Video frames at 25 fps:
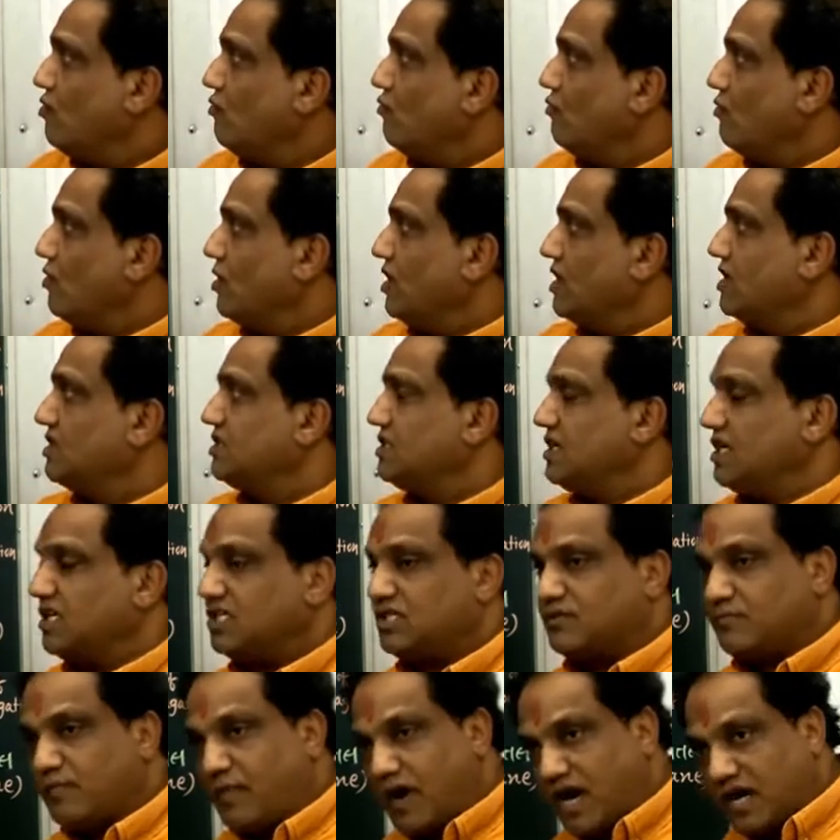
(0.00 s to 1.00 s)
What is that
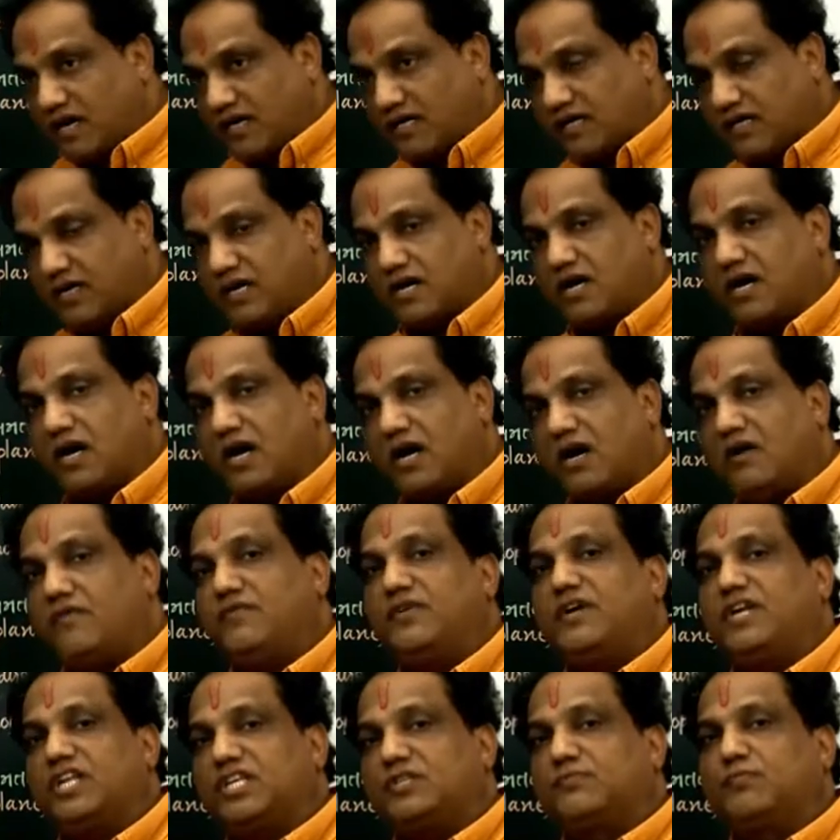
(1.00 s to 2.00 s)
spark? How
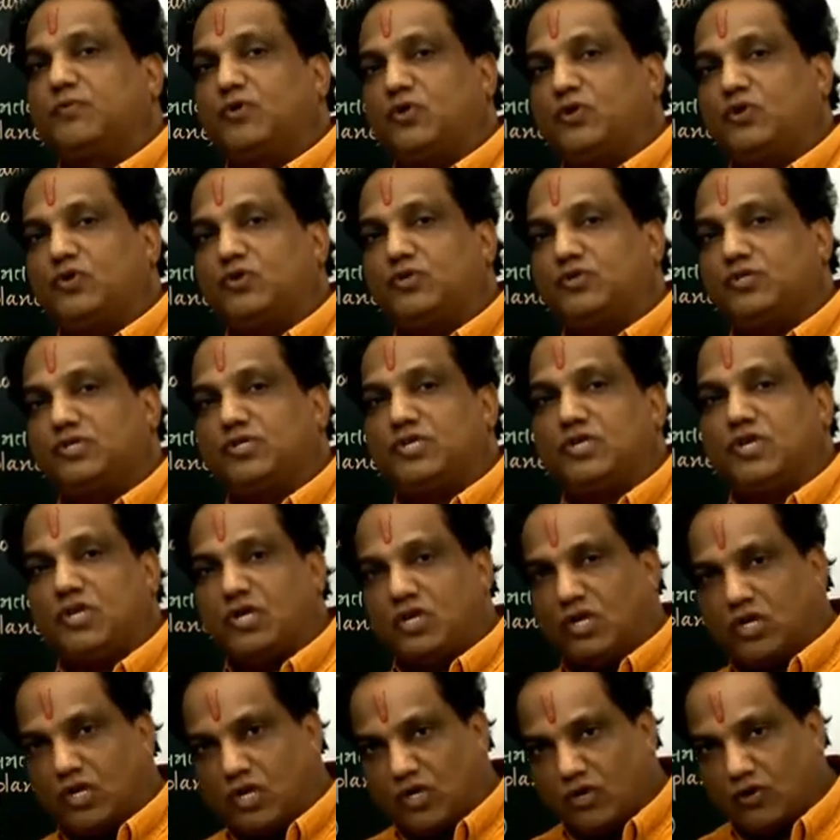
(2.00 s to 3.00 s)
it is produced?
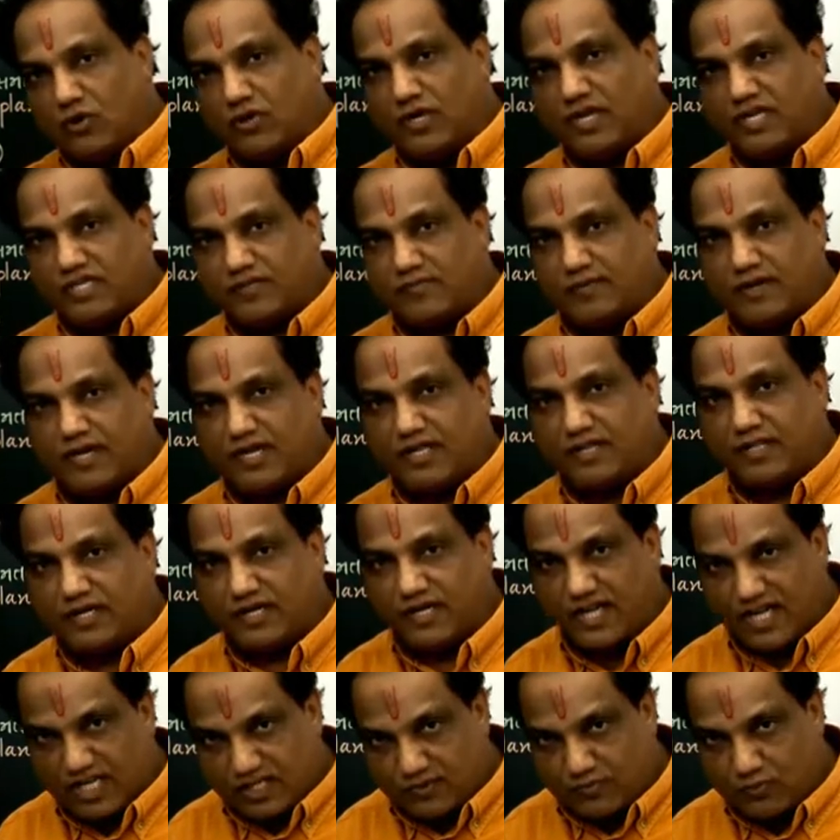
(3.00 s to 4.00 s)
Not explained in the
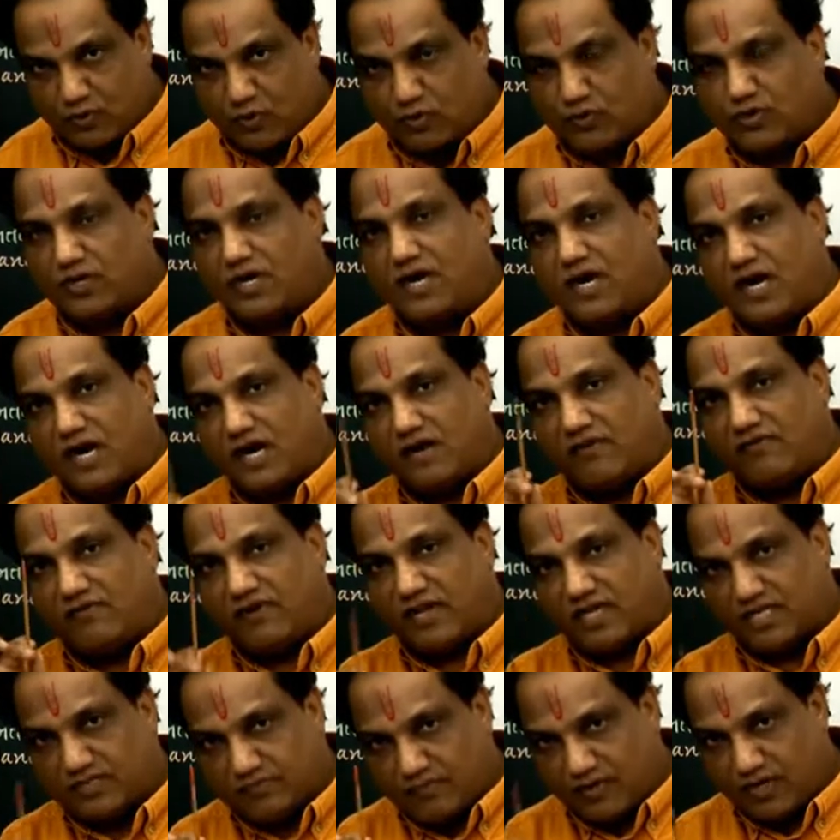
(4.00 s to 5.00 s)
textbook. I will
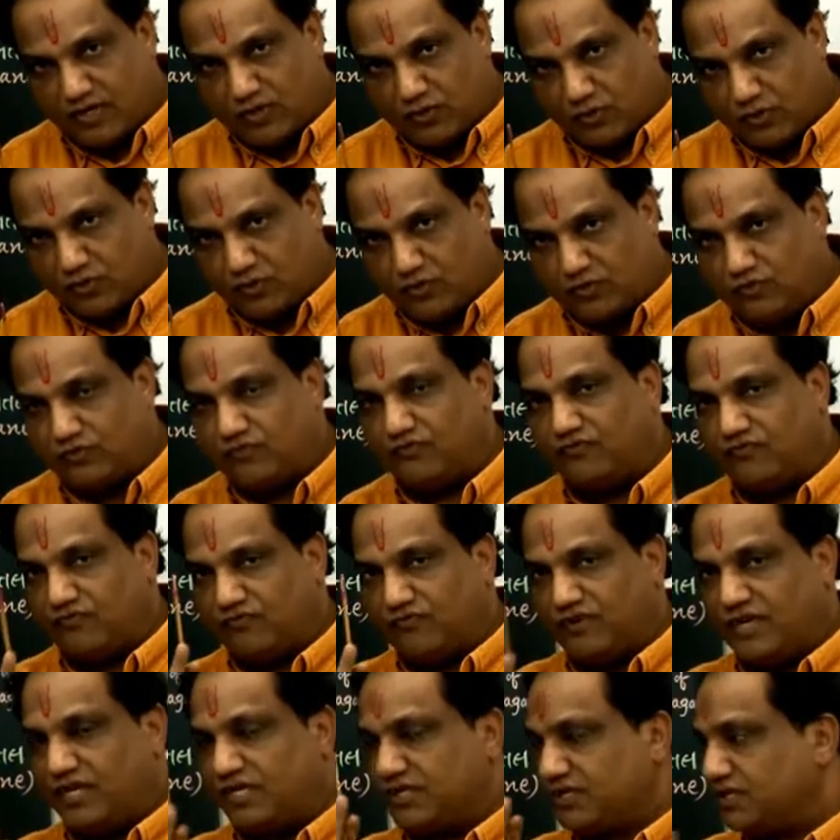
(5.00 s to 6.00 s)
explain to you.
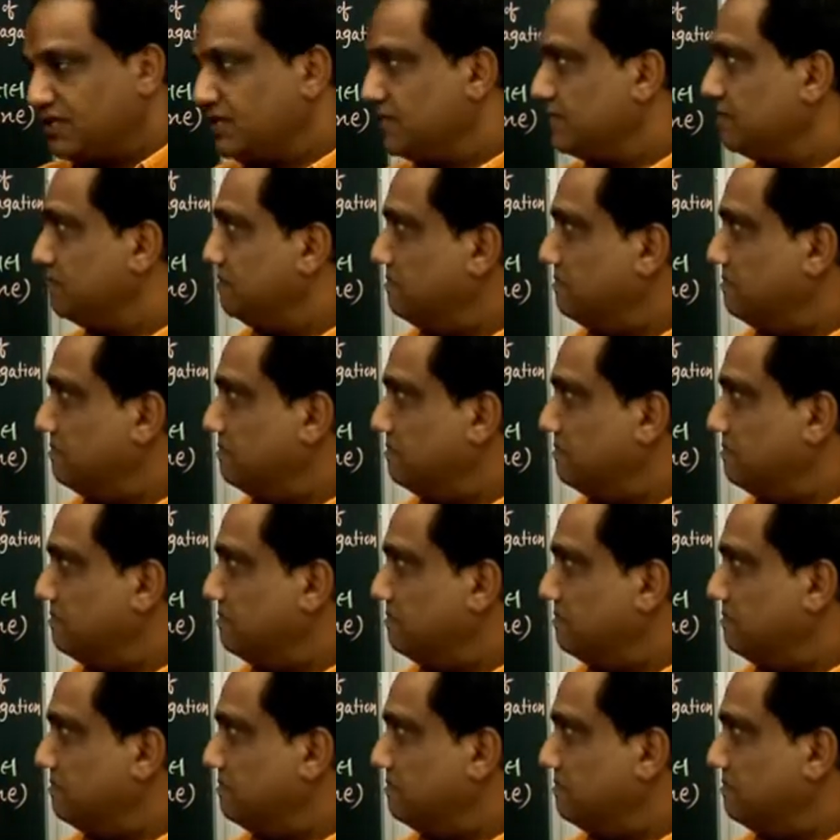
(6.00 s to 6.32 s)
Wait.